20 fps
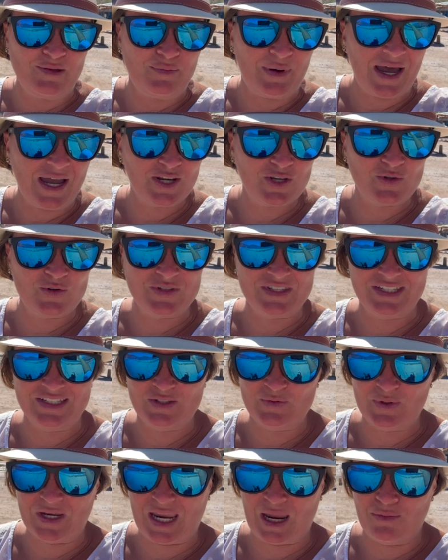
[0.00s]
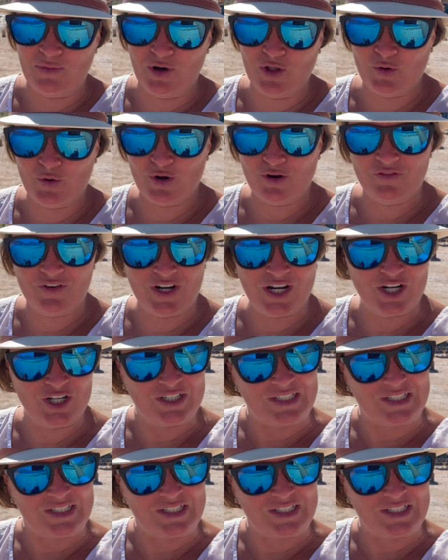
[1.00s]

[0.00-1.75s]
bad news is we came all the way over here